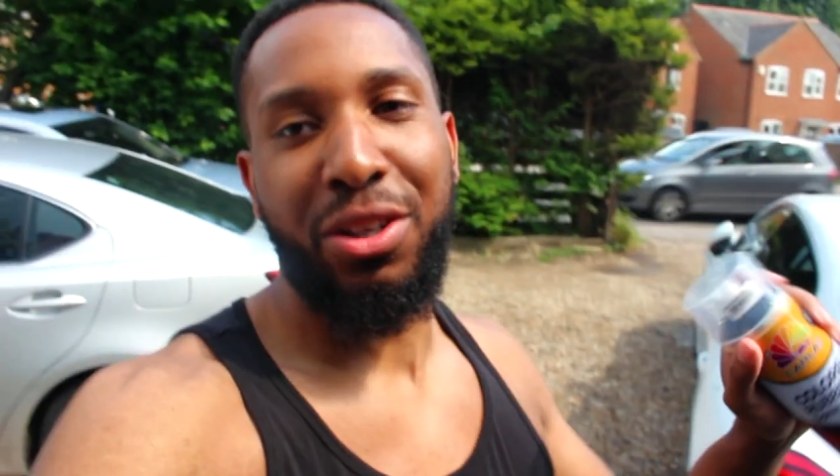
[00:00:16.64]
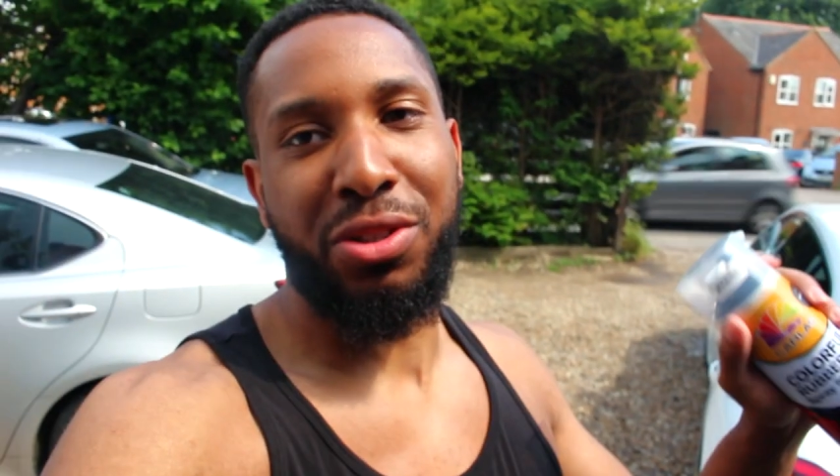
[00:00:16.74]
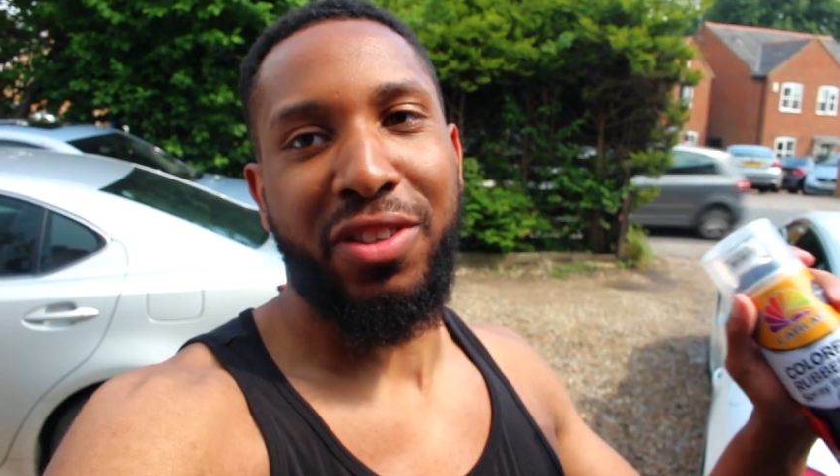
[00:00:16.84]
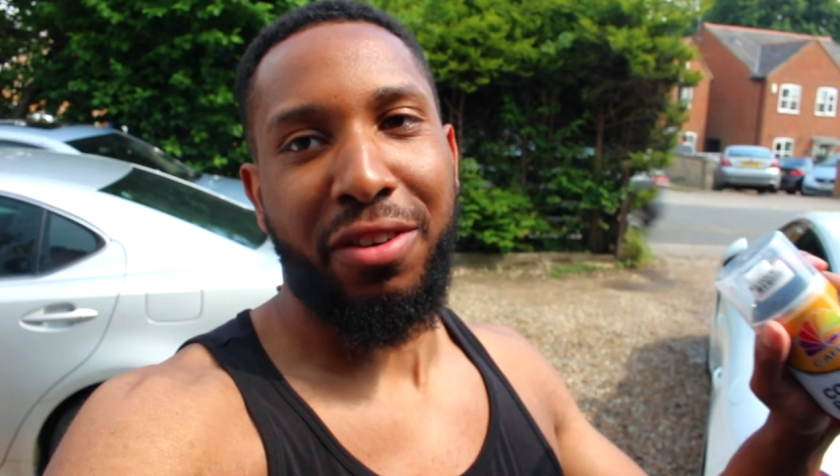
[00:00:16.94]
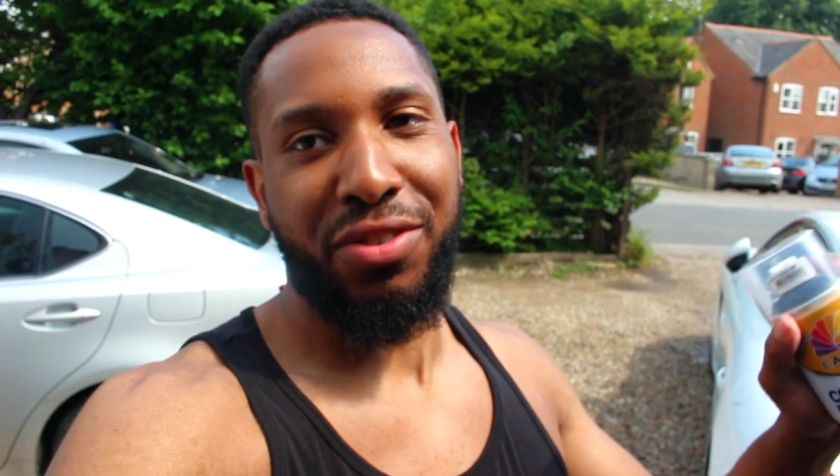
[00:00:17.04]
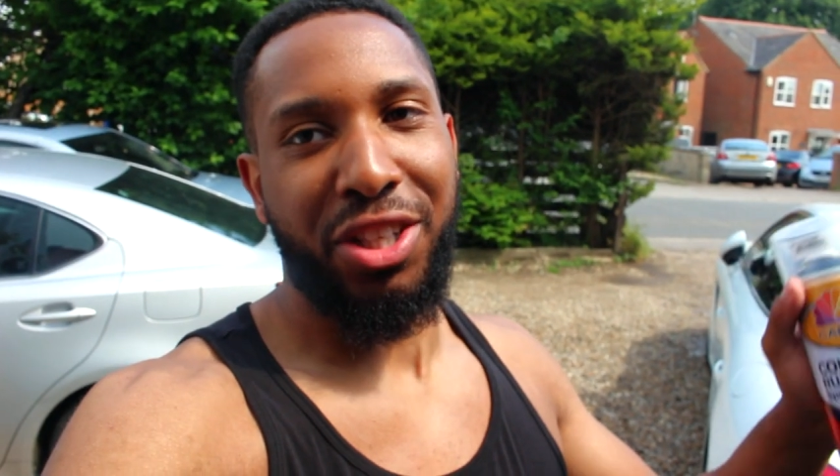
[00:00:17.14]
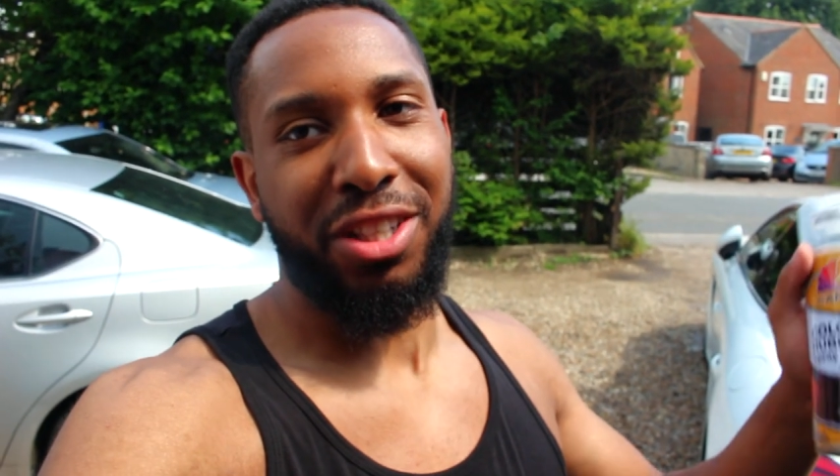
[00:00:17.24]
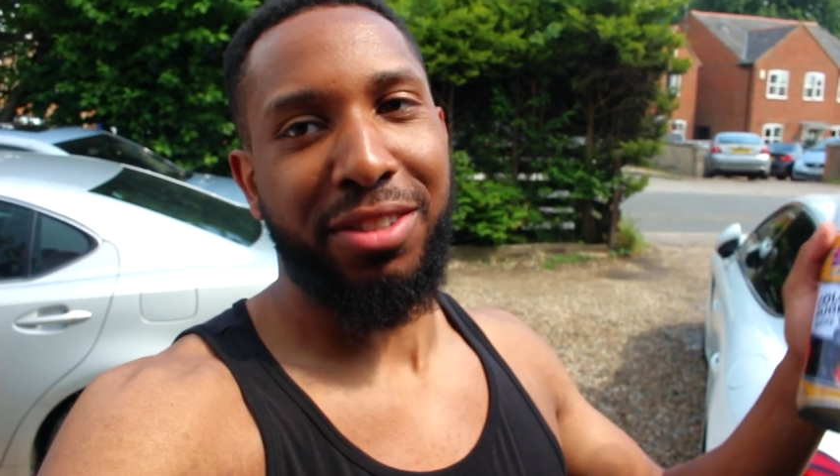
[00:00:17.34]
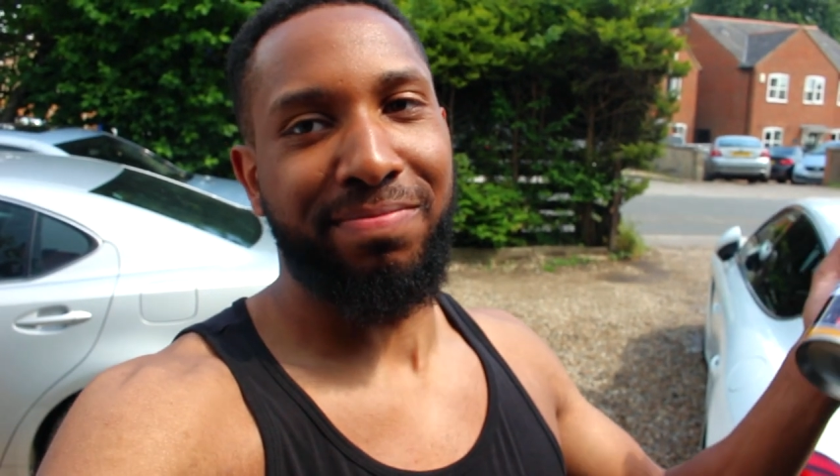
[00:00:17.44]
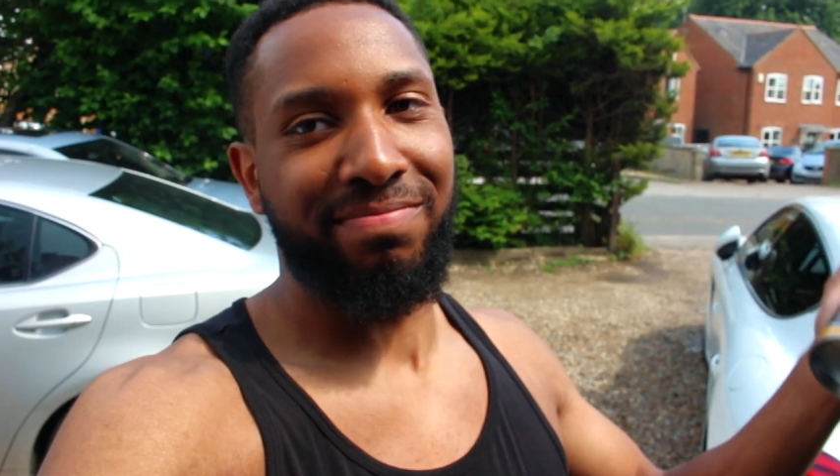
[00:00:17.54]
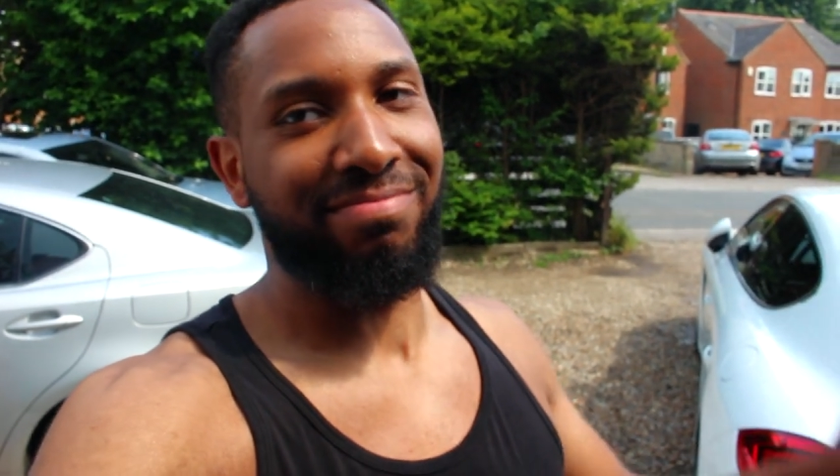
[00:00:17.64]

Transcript: peels off, so